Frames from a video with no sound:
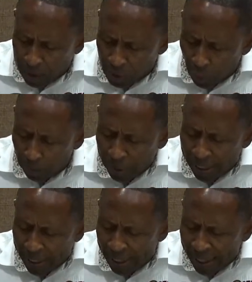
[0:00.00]
To
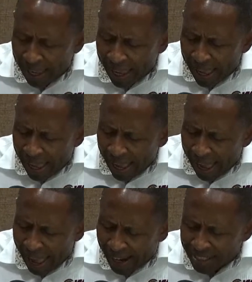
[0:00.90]
be
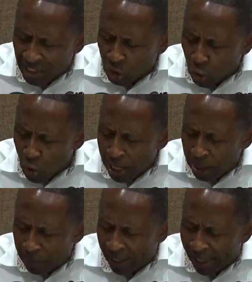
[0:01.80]

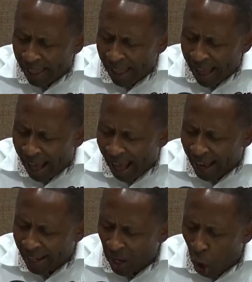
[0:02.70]
extremely
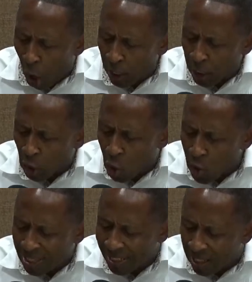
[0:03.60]
and
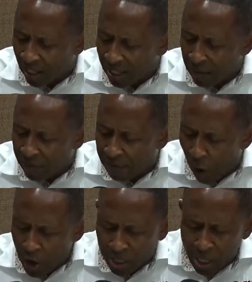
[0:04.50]
uncritically
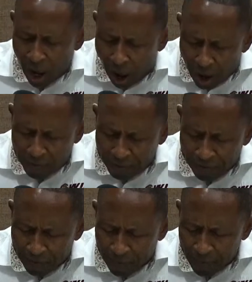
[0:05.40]
fond
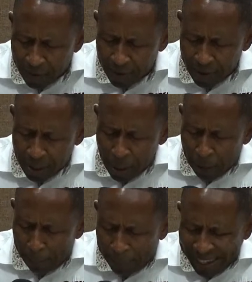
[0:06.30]
of,
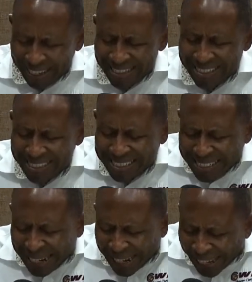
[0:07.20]
be
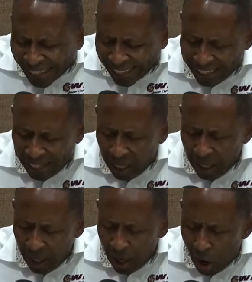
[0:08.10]
silly
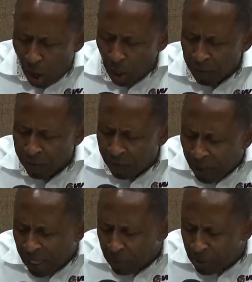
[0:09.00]
or
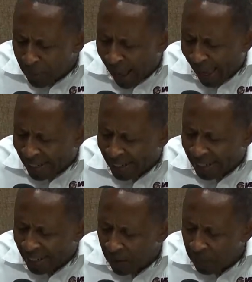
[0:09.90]

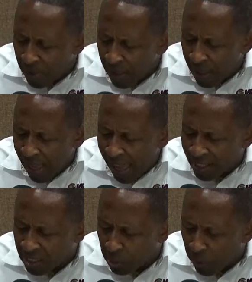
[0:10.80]
feeble-minded,
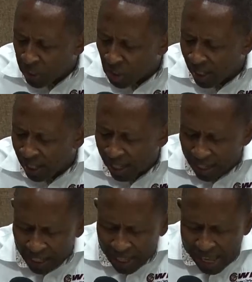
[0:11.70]
especially
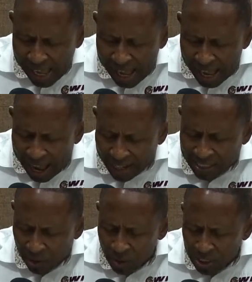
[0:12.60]
as
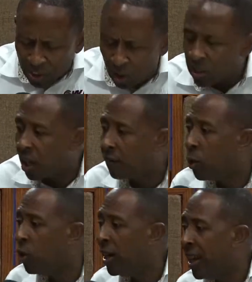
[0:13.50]
a result of
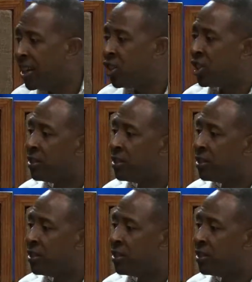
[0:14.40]
old age.